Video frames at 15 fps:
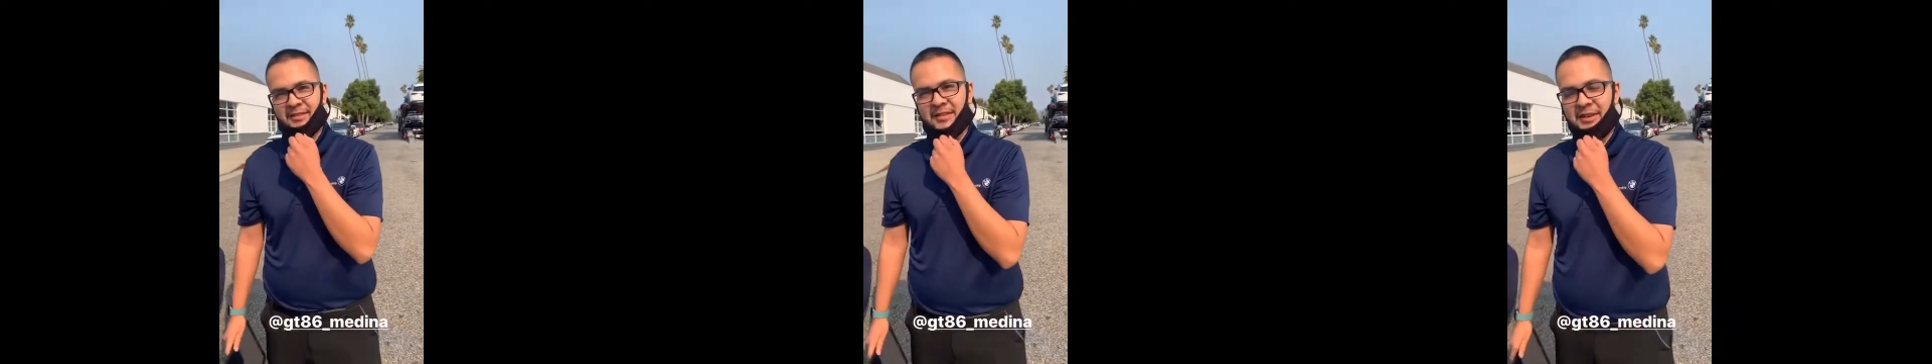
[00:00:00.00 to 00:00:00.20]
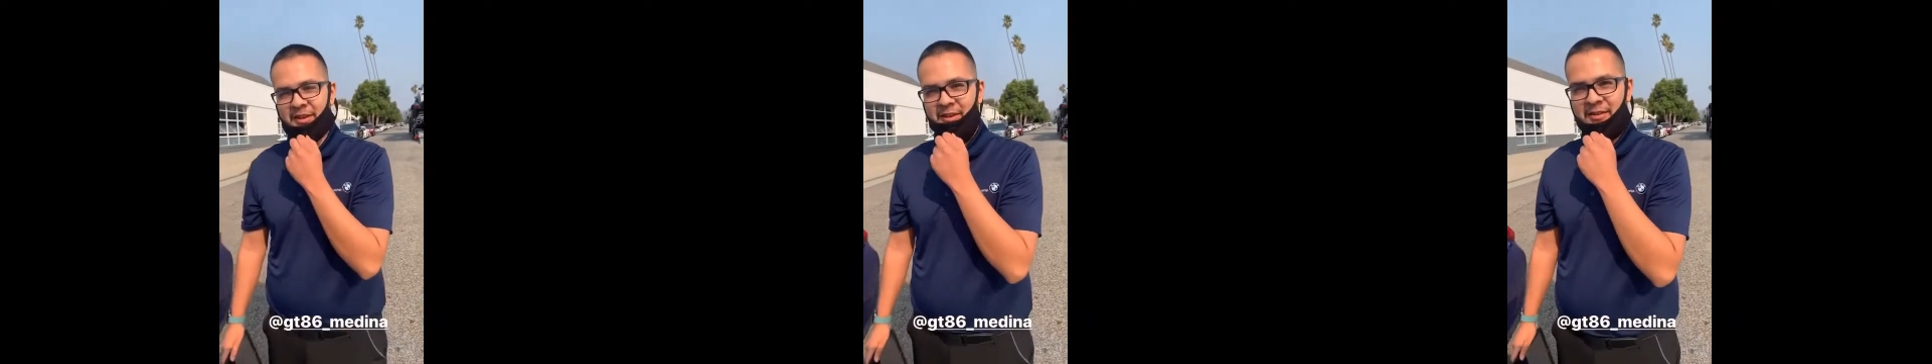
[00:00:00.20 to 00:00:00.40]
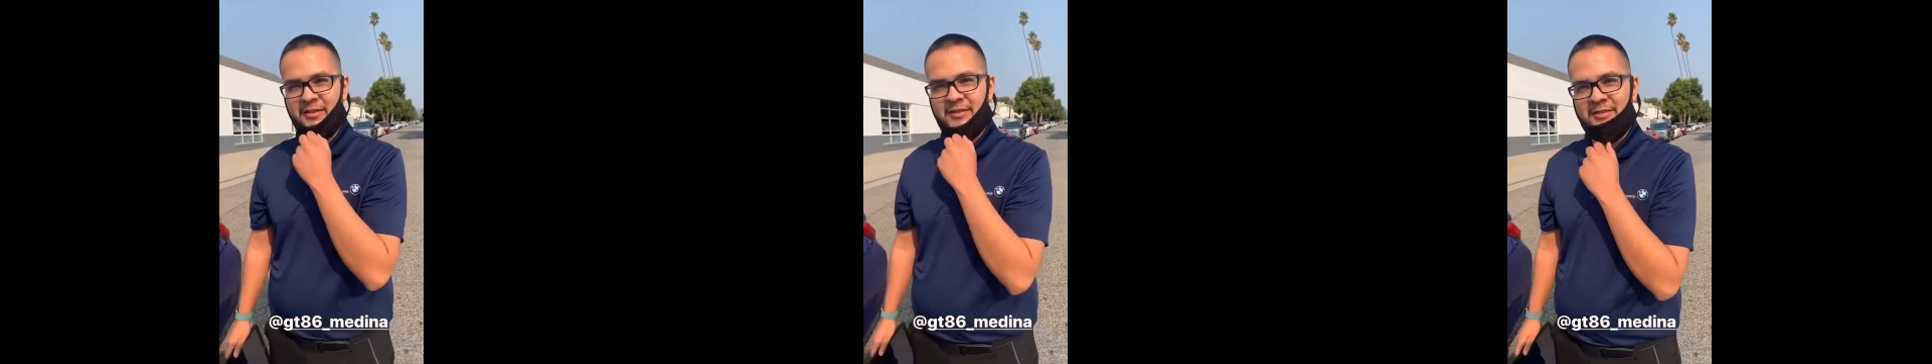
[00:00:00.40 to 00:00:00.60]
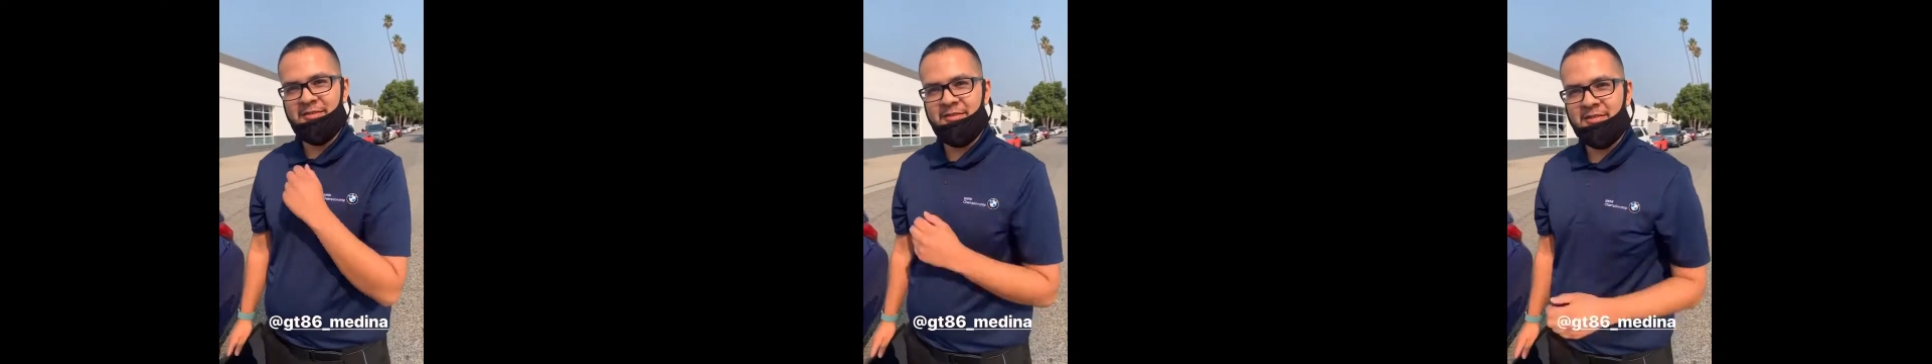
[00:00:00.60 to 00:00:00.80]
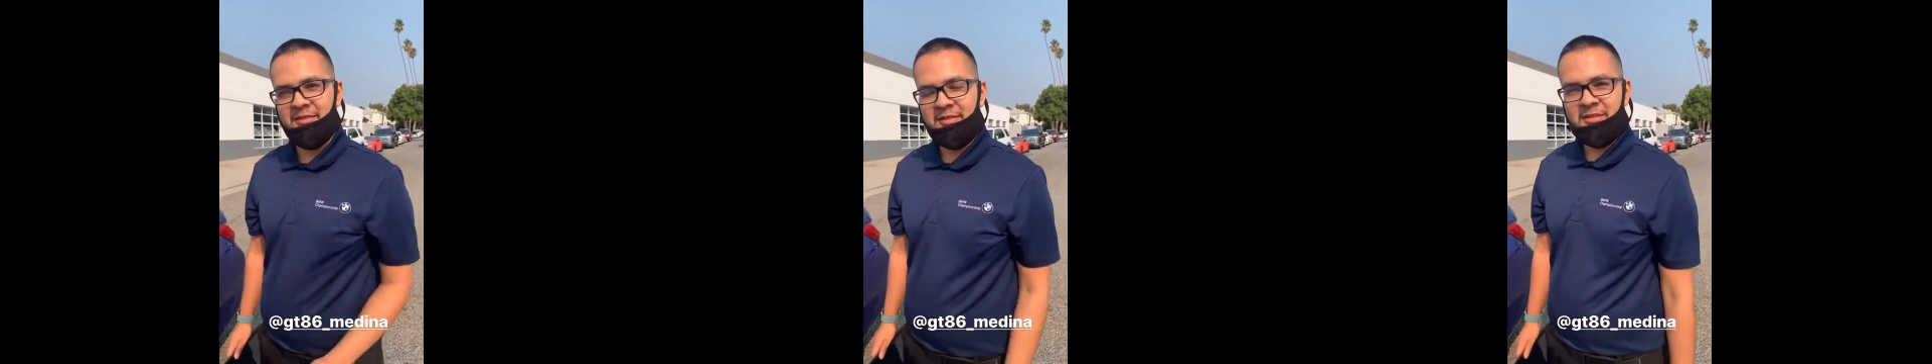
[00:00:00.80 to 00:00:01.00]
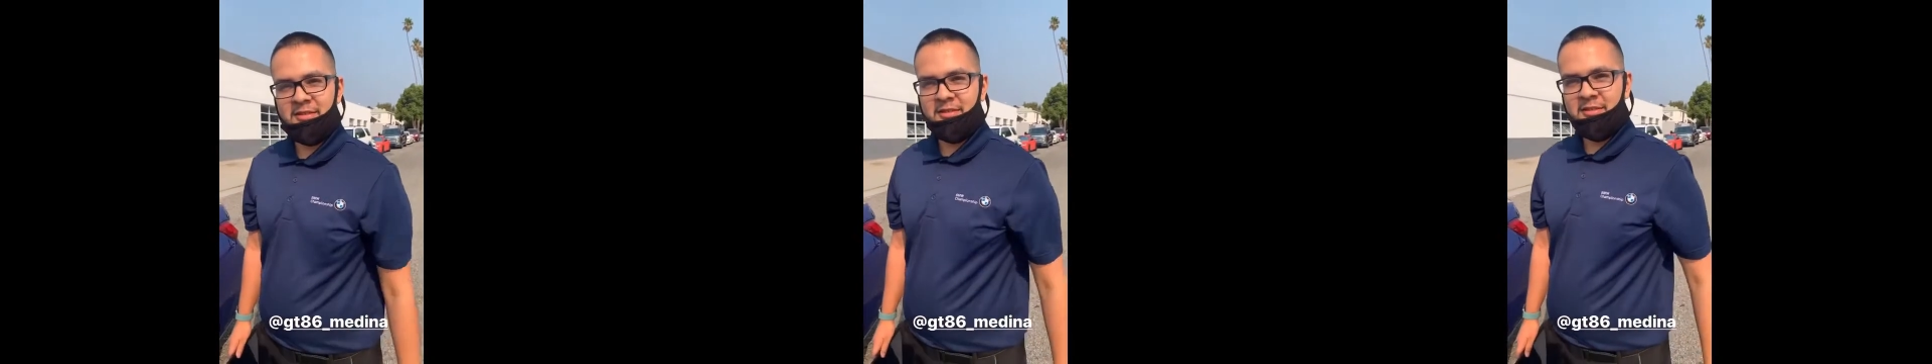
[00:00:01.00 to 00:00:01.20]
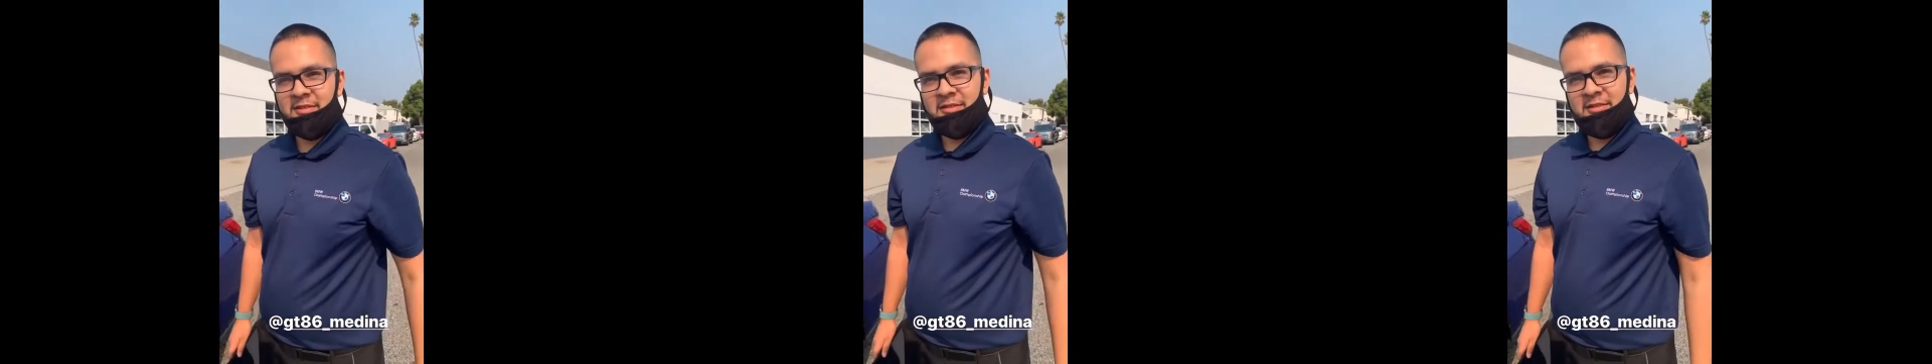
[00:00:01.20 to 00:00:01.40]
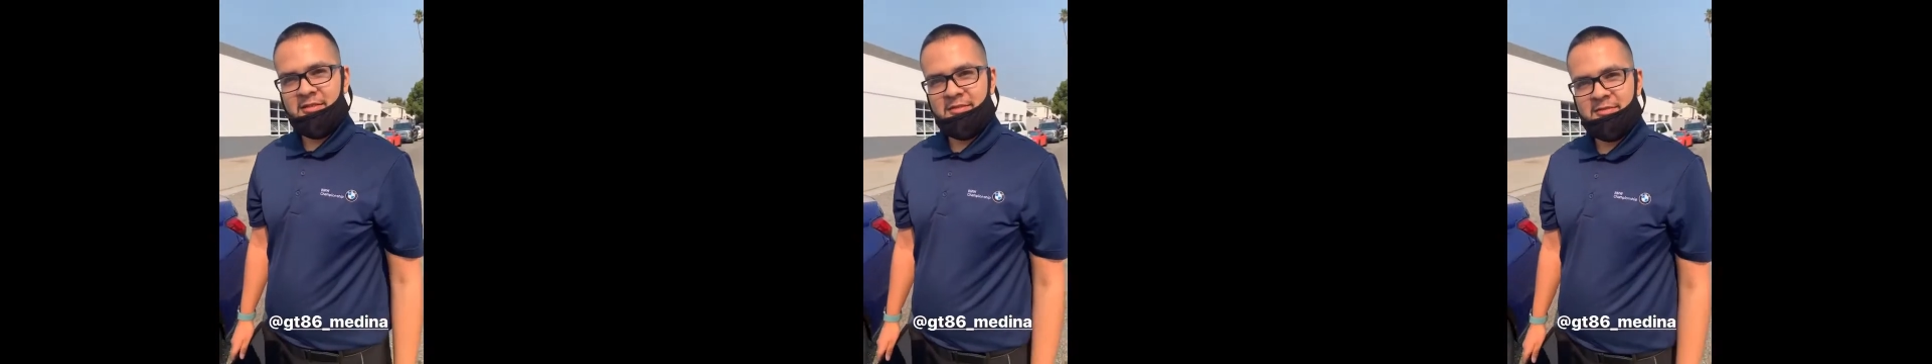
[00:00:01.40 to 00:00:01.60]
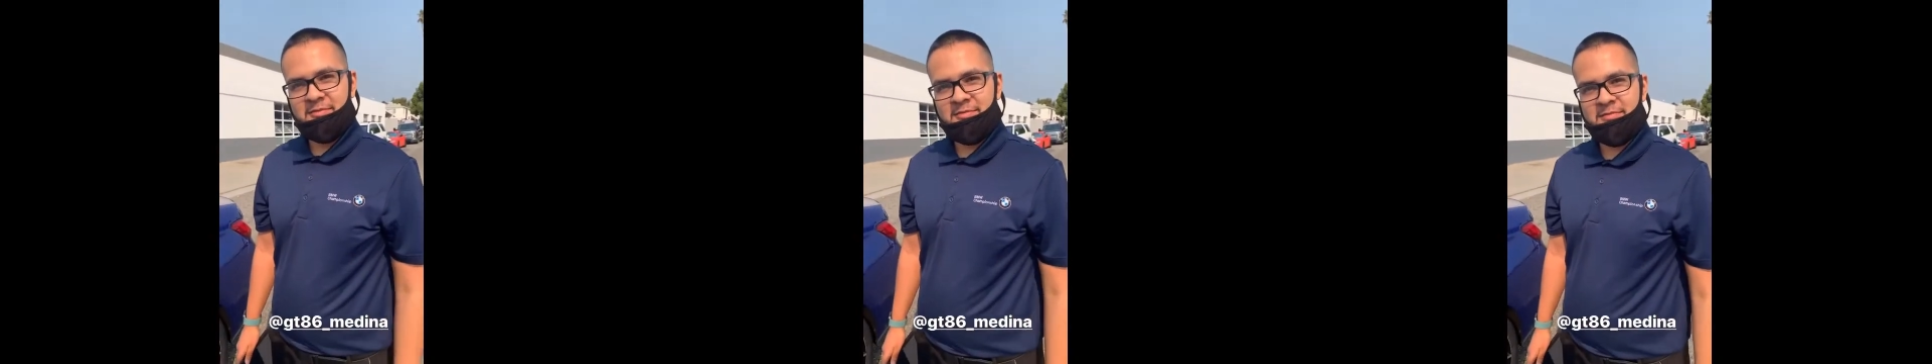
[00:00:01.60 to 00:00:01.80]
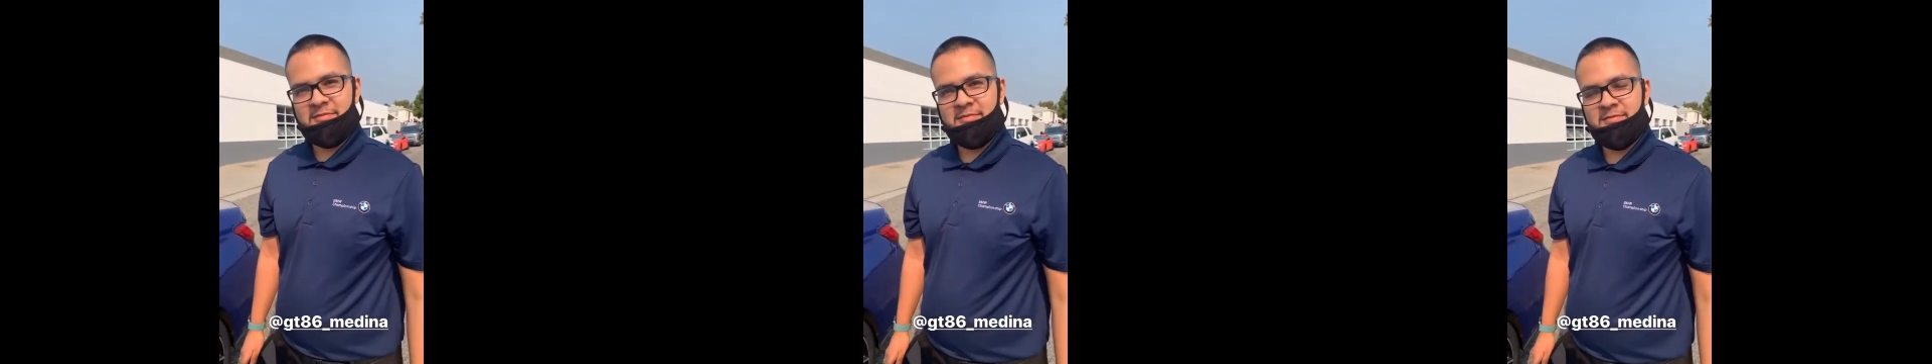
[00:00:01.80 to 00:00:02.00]
Yeah. You told me you're a
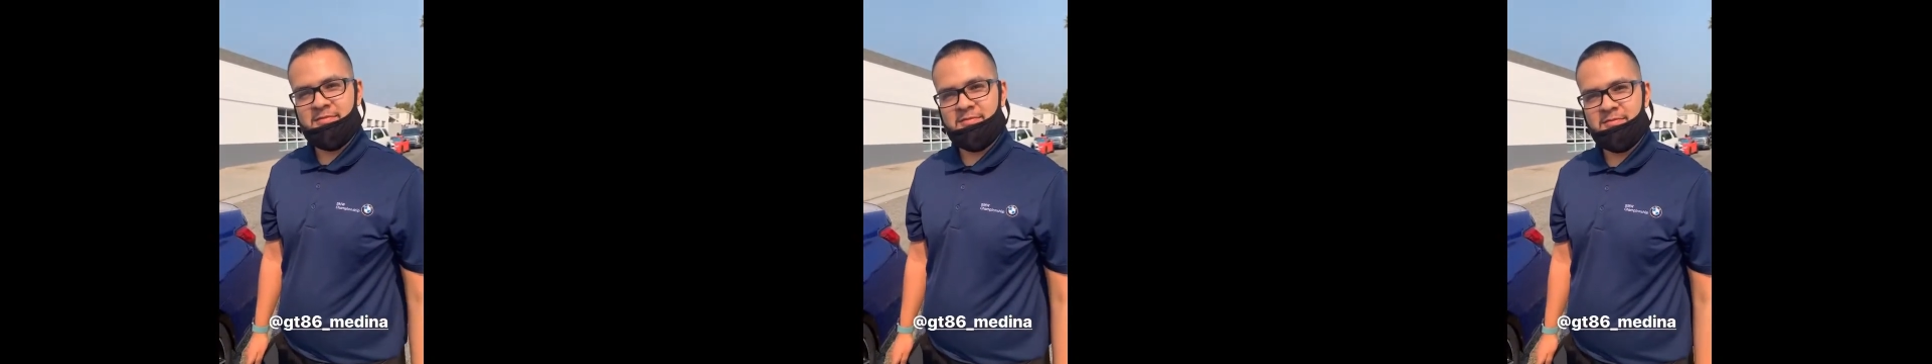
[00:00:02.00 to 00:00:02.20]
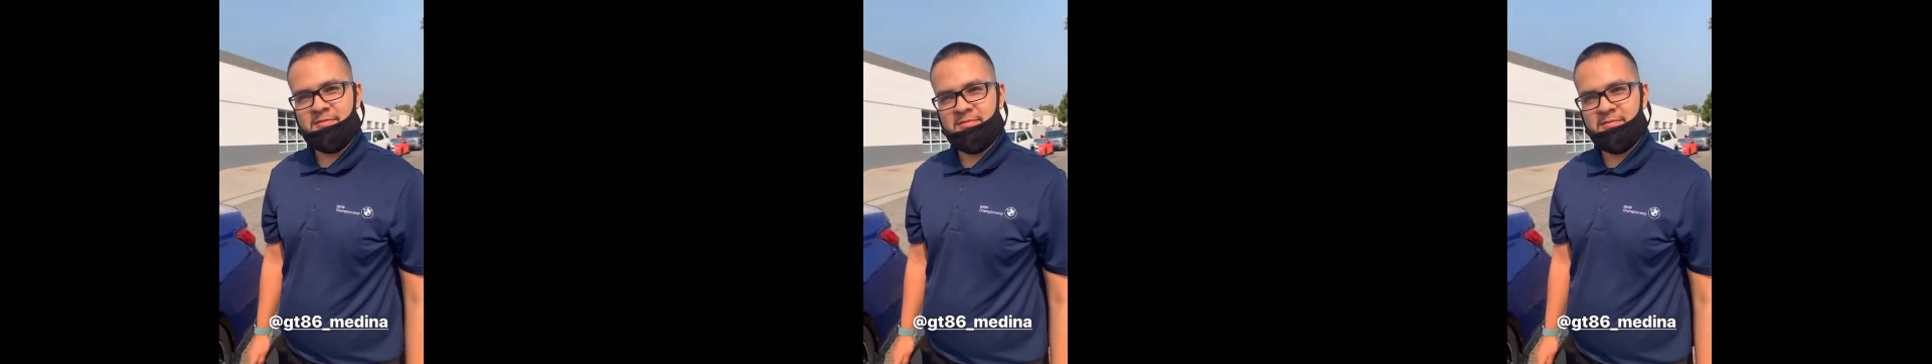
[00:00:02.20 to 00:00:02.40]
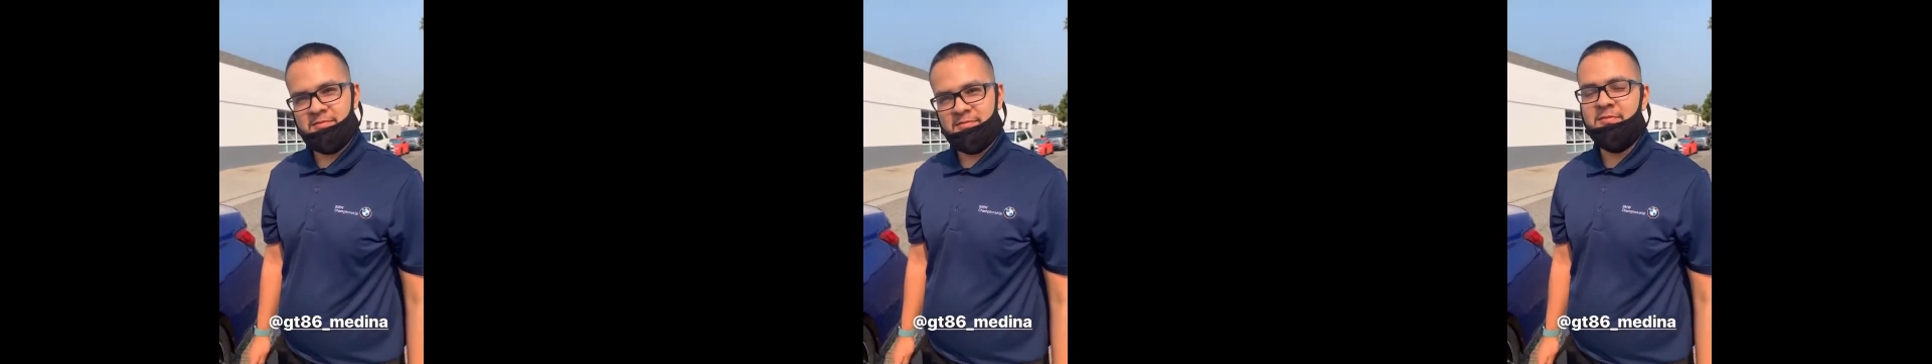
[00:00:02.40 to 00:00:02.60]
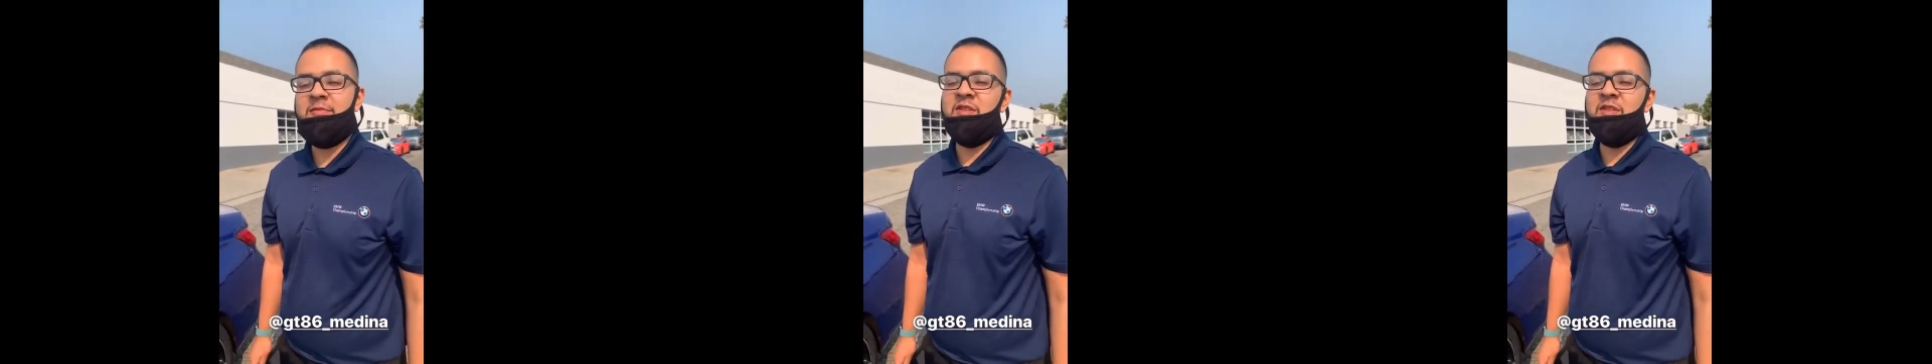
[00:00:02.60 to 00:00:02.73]
space nerd.